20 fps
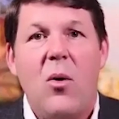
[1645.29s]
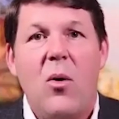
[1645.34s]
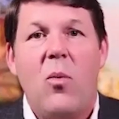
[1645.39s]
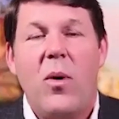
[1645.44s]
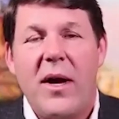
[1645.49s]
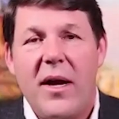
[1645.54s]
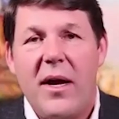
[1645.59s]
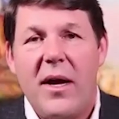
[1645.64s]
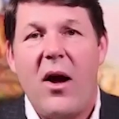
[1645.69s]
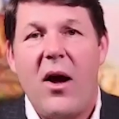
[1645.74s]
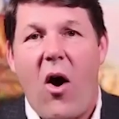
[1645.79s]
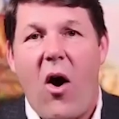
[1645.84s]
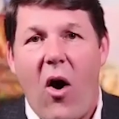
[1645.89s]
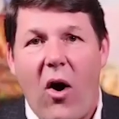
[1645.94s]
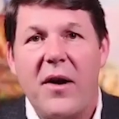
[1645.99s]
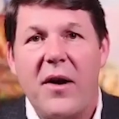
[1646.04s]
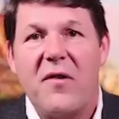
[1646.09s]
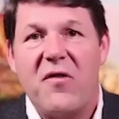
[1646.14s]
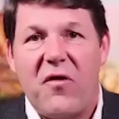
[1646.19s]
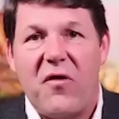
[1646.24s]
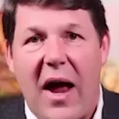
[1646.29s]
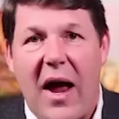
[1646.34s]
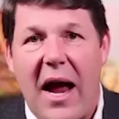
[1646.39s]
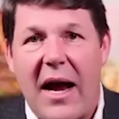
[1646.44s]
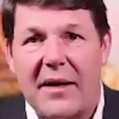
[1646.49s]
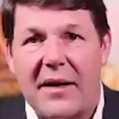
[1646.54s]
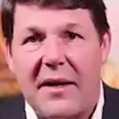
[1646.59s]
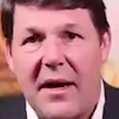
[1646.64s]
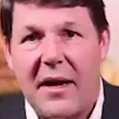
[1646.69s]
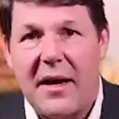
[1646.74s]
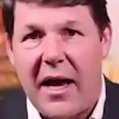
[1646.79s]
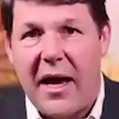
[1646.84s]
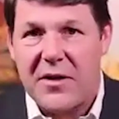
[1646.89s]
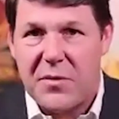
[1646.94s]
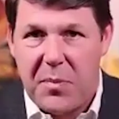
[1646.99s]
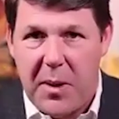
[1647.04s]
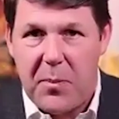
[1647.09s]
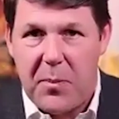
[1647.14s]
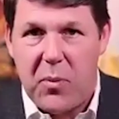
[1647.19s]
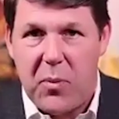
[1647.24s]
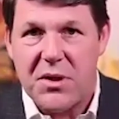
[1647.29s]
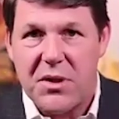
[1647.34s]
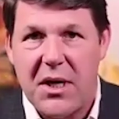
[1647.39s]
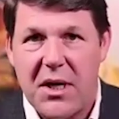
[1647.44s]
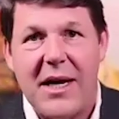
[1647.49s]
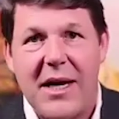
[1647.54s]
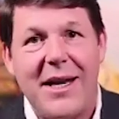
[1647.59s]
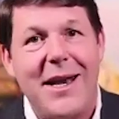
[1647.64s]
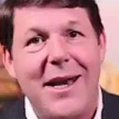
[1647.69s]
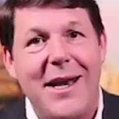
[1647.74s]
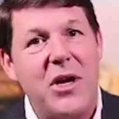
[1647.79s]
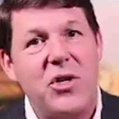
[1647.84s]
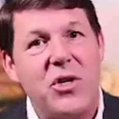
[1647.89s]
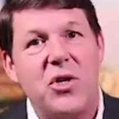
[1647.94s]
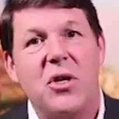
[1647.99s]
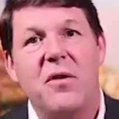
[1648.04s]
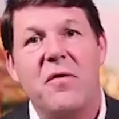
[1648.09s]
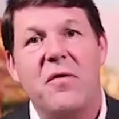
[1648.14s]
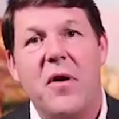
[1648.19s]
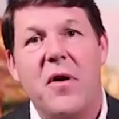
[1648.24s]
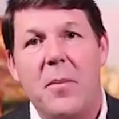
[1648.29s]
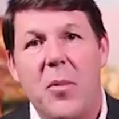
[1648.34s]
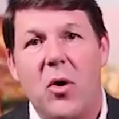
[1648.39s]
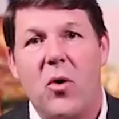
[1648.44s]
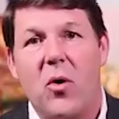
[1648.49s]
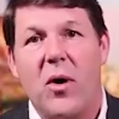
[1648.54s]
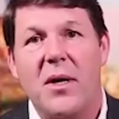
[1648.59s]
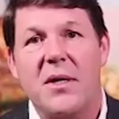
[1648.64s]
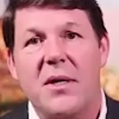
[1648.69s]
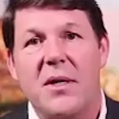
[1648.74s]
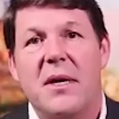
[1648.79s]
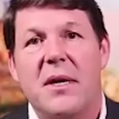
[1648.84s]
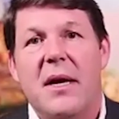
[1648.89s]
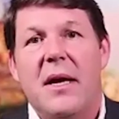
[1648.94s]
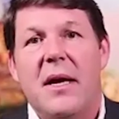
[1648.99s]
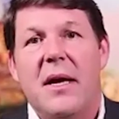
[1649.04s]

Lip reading: We are, in fact, as people say, a nation of immigrants.